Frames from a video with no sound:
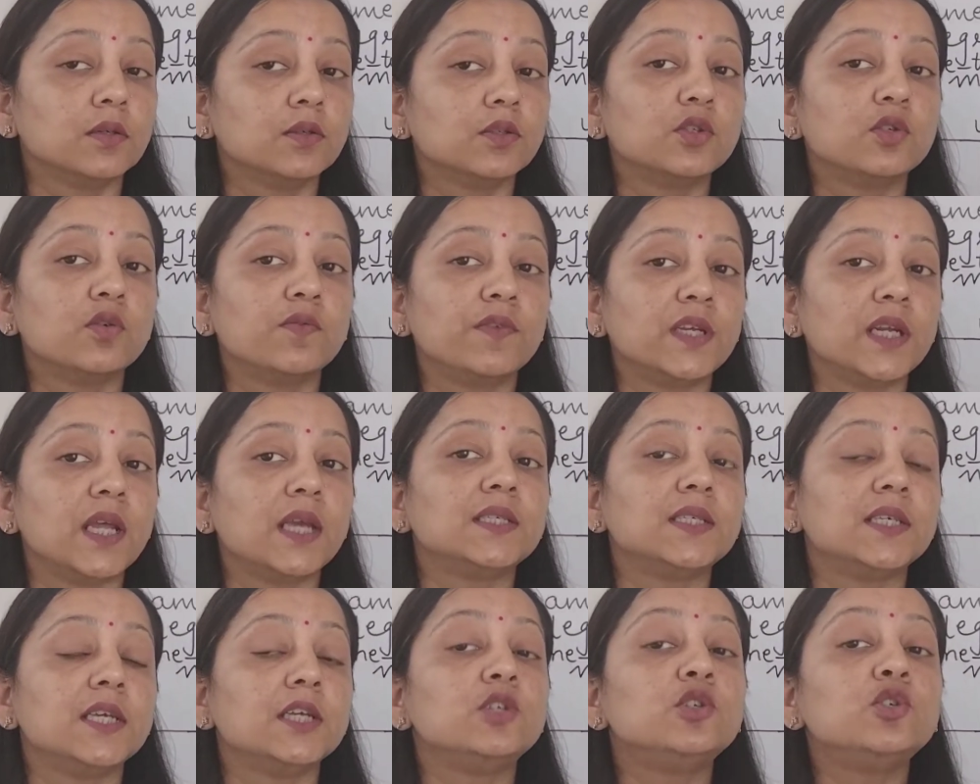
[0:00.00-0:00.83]
So when I
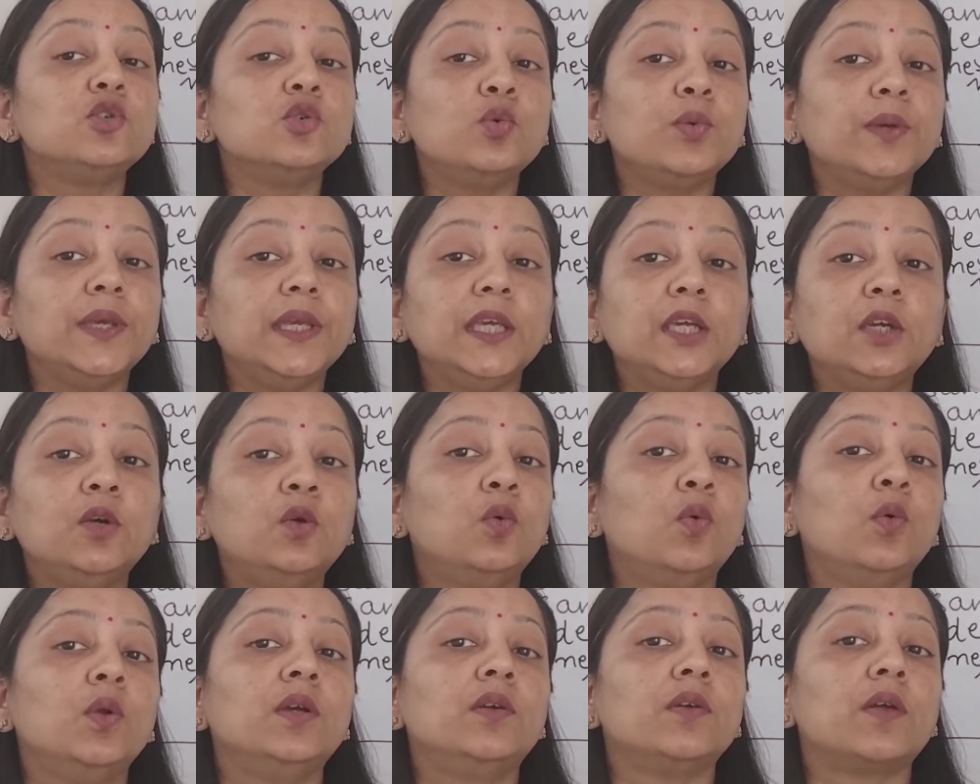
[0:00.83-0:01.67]
say two
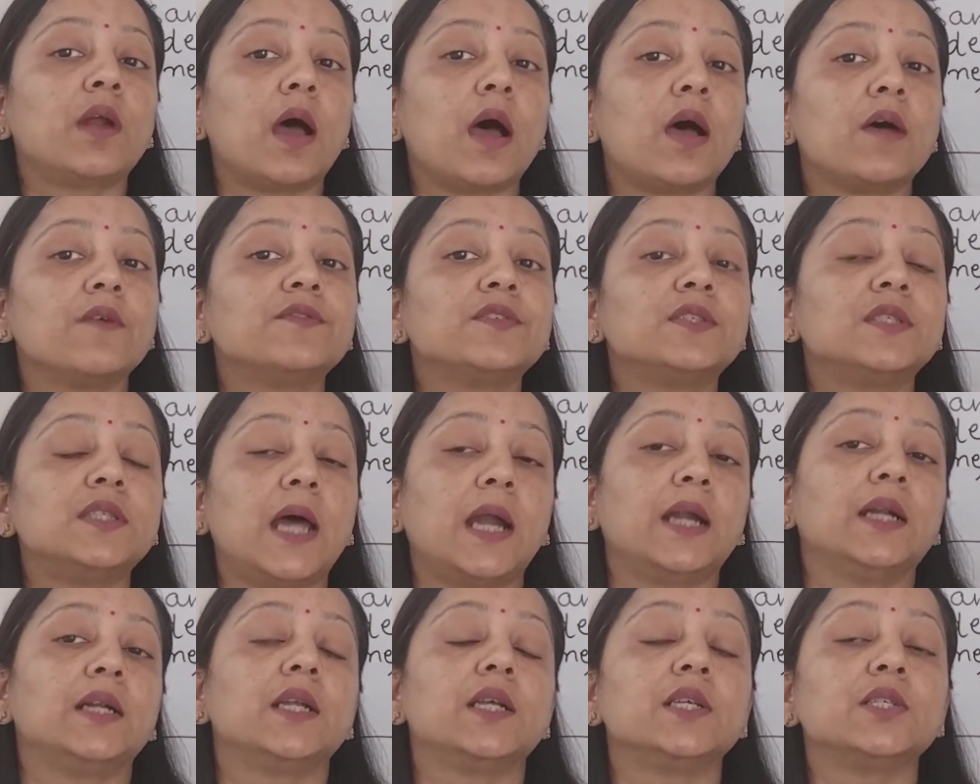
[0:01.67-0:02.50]
equal graphs,
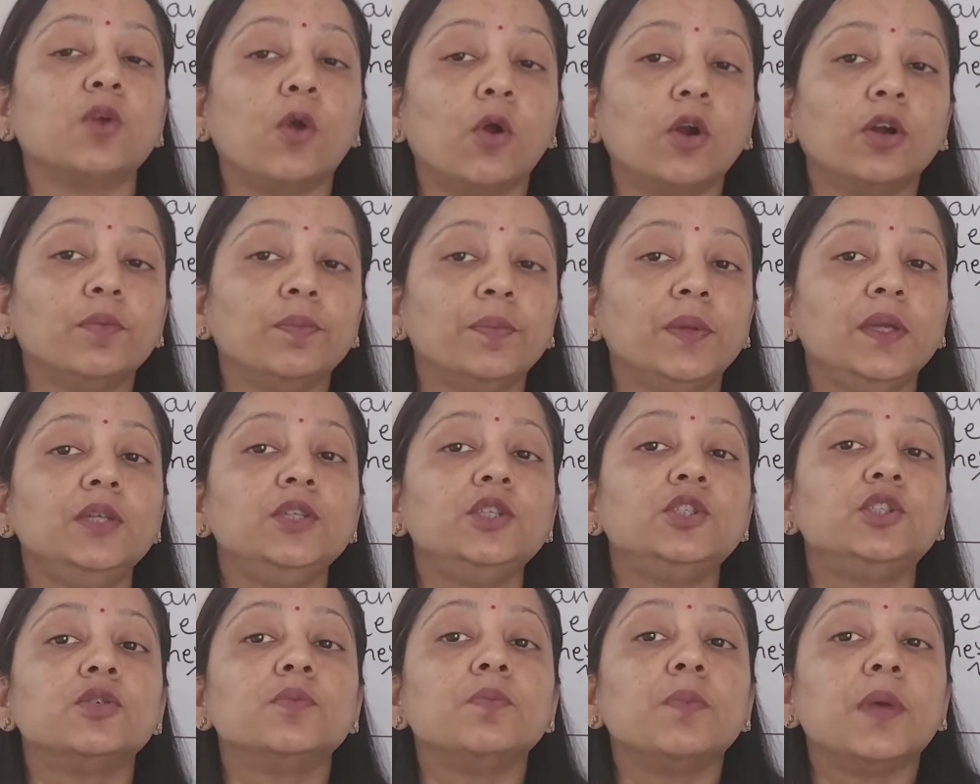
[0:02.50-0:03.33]
that does not mean
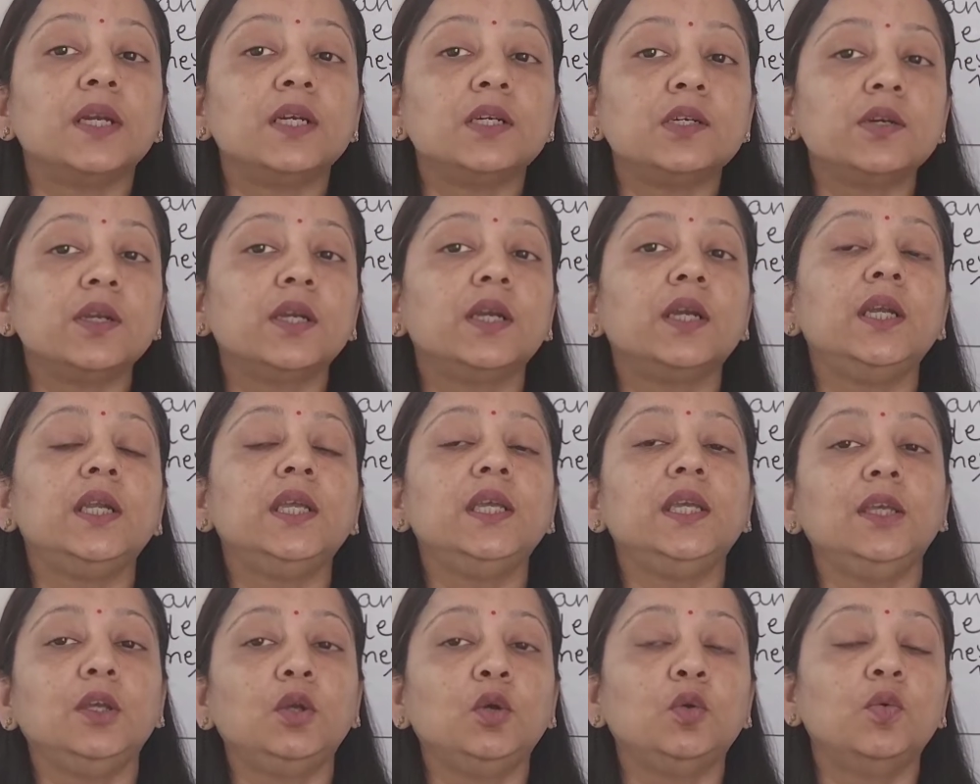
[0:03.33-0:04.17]

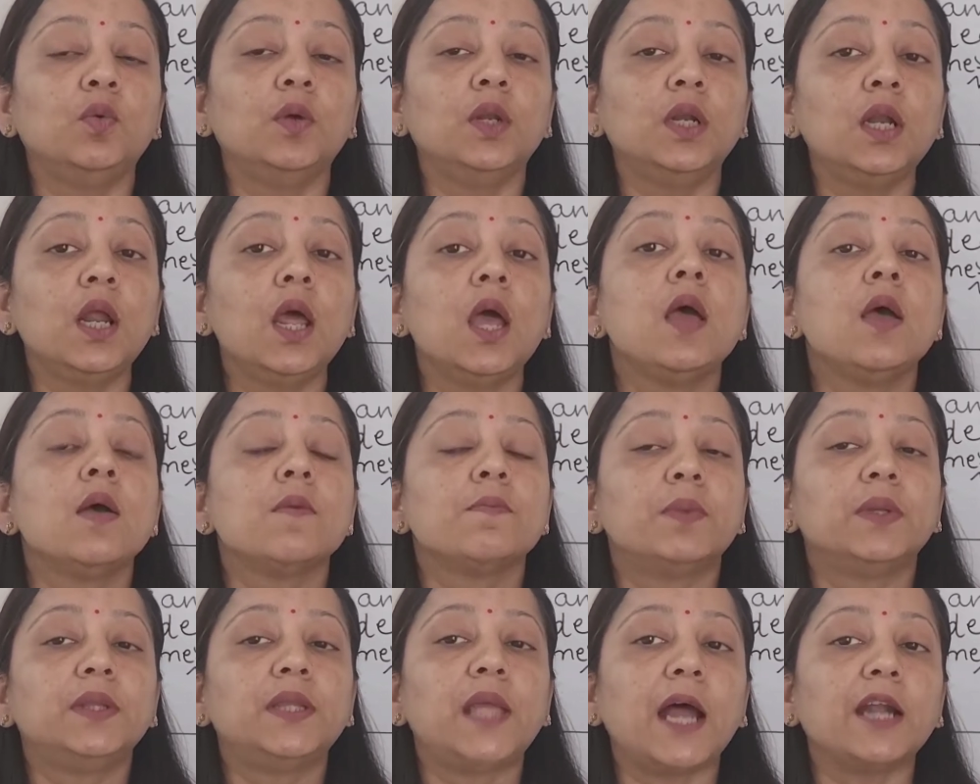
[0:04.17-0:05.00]
geometrically equal,
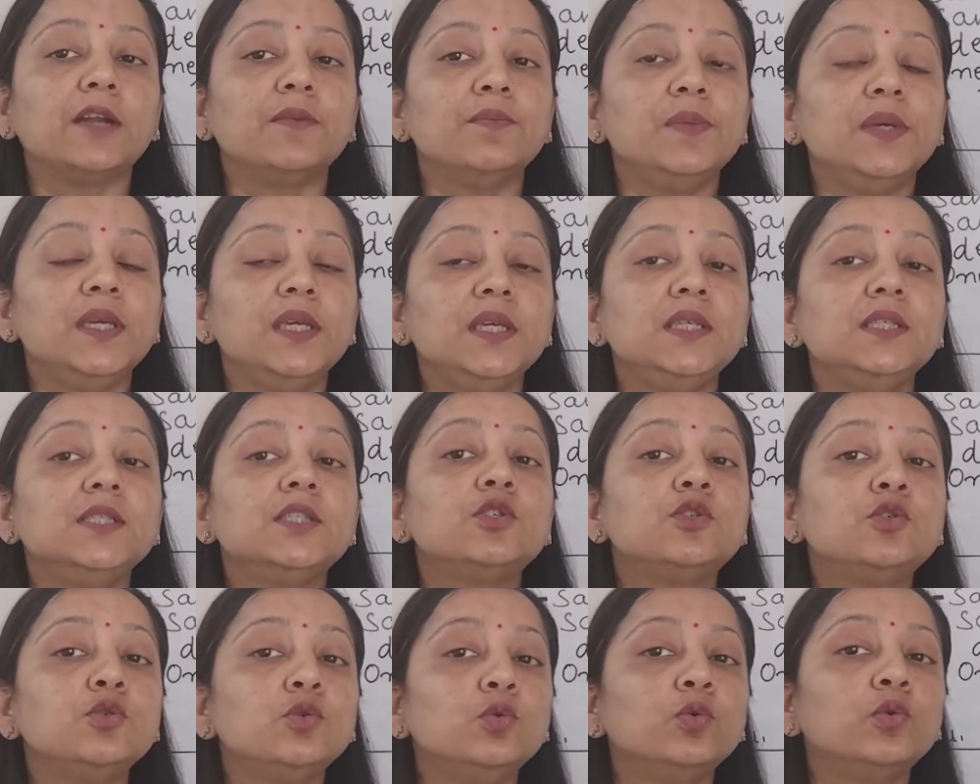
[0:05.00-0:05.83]
but that means
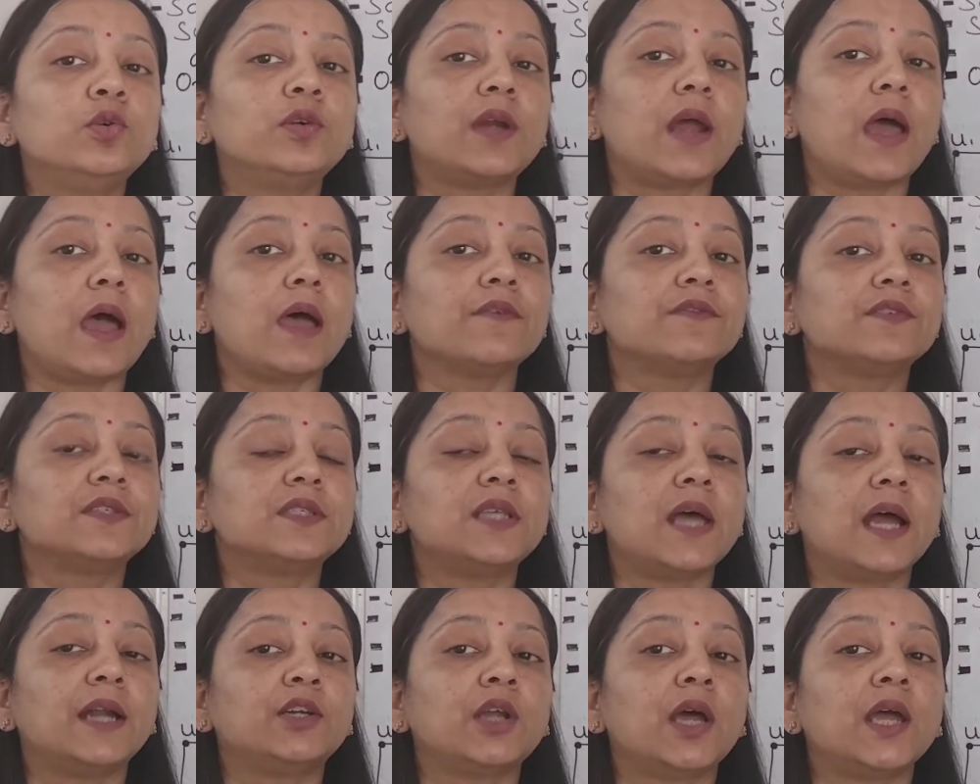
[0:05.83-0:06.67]
two graphs
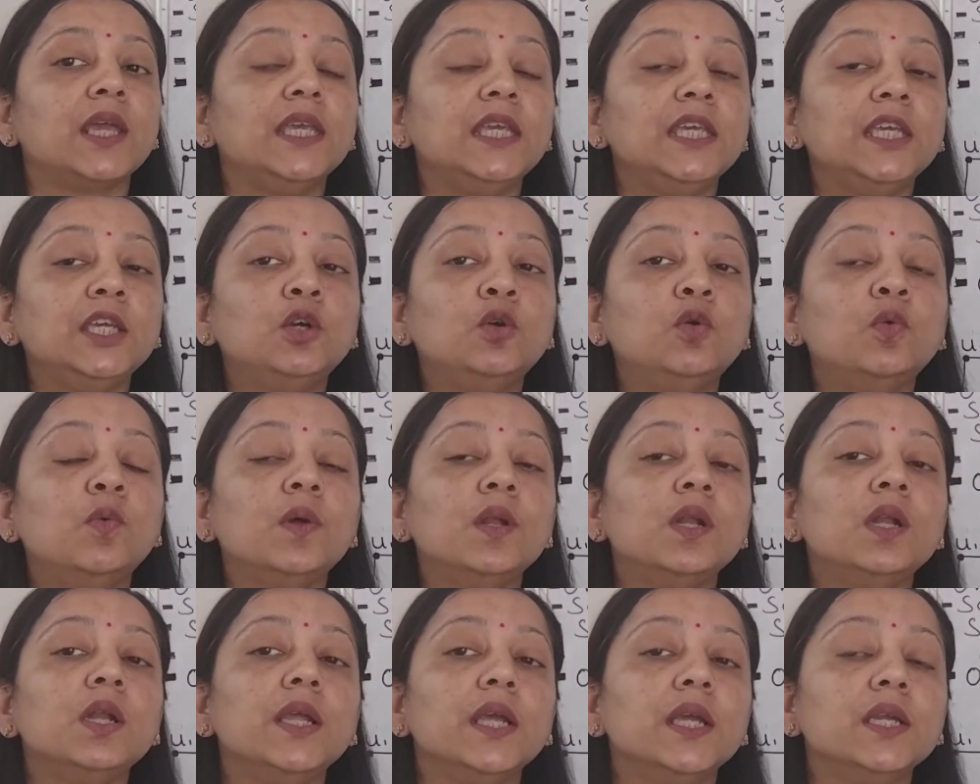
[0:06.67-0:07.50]
that are
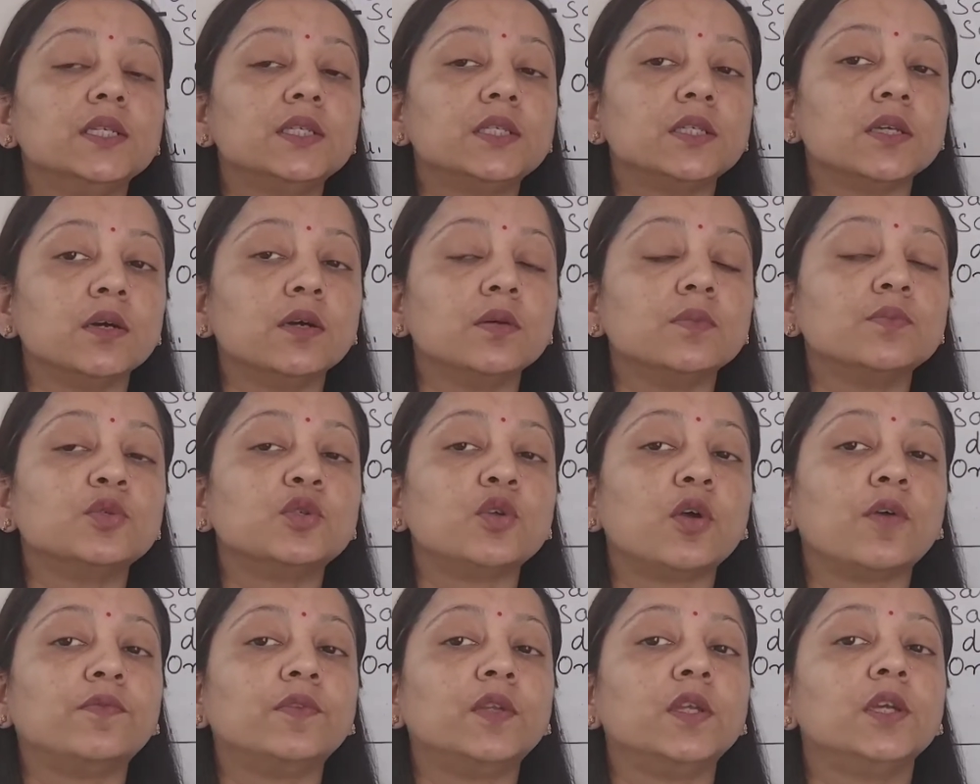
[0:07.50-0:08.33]
equal in terms
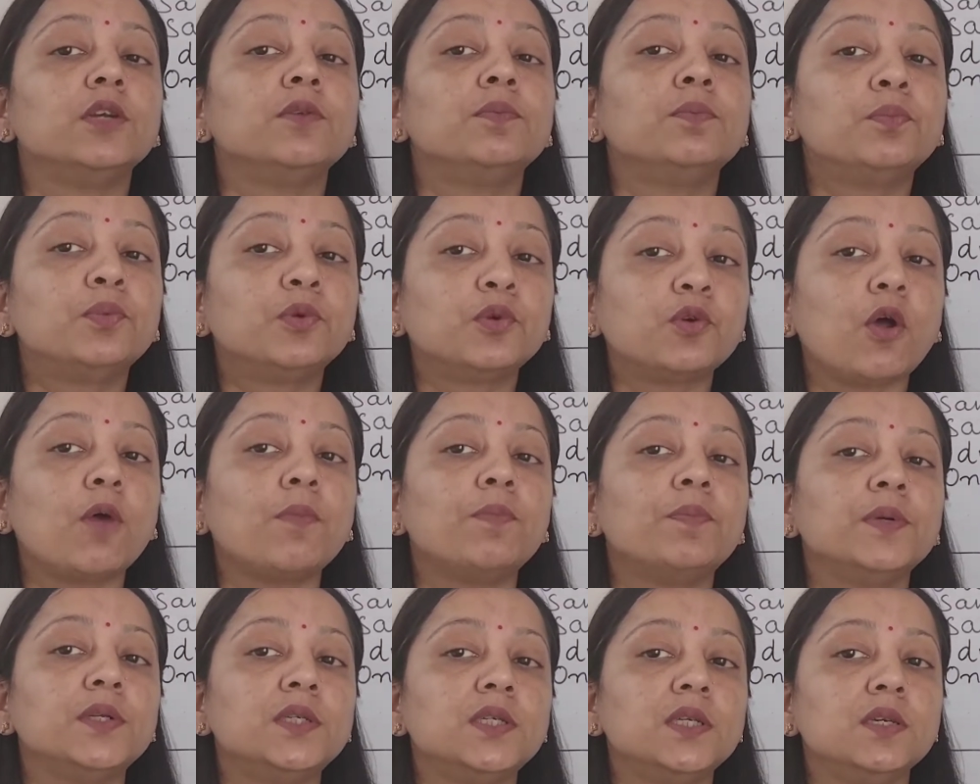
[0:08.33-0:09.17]
of their
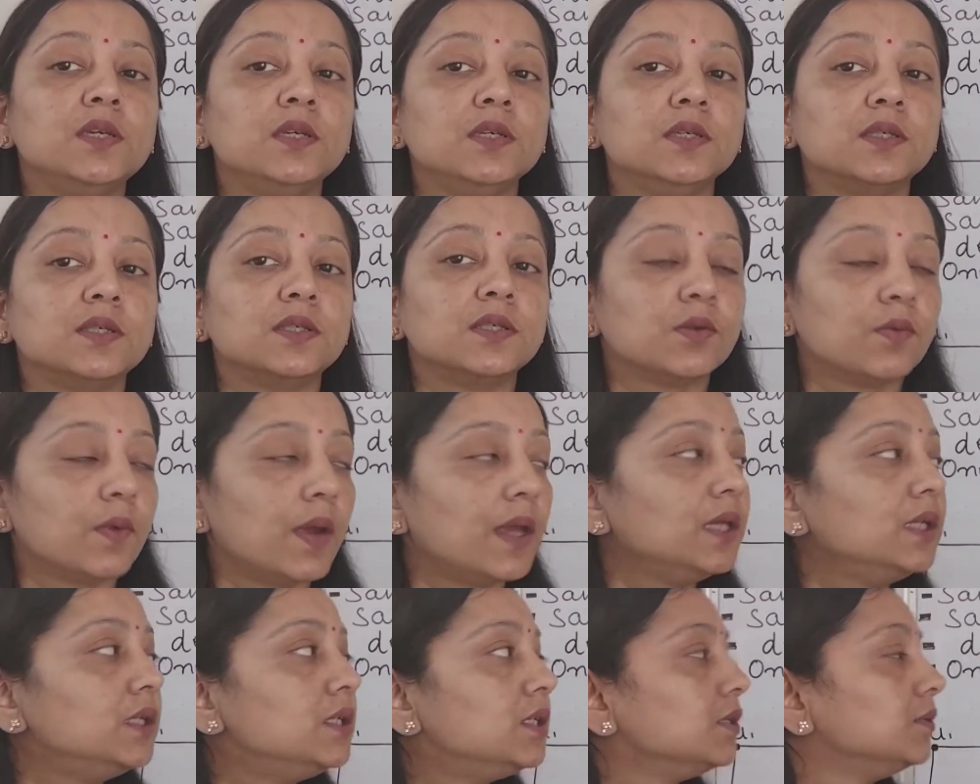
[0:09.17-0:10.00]
properties,
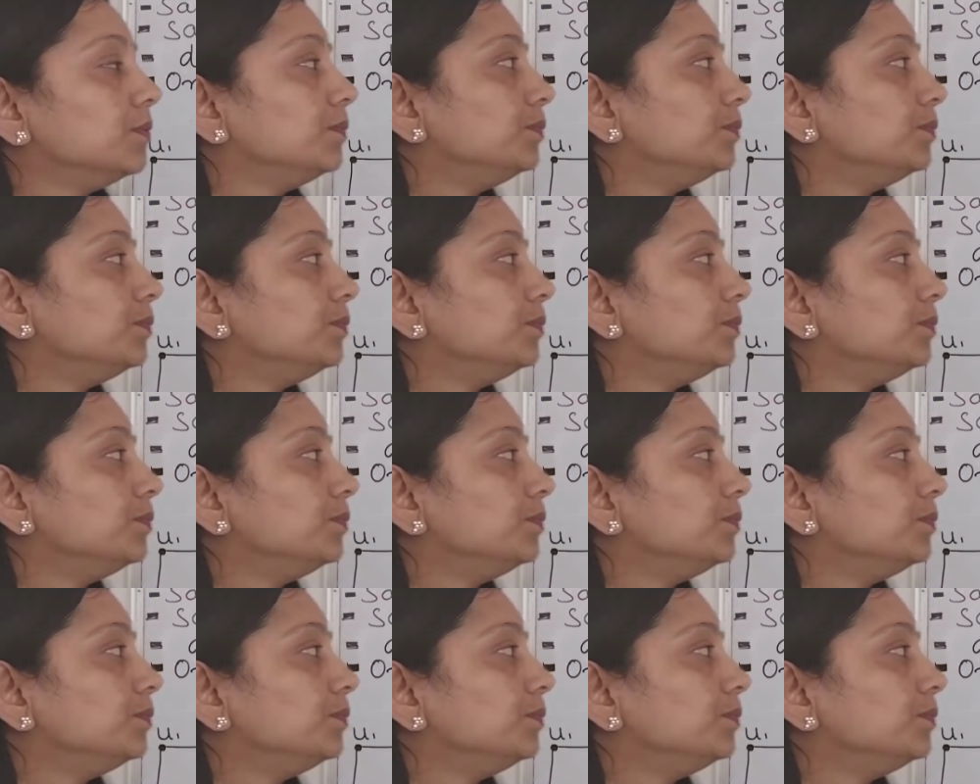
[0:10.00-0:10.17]
right?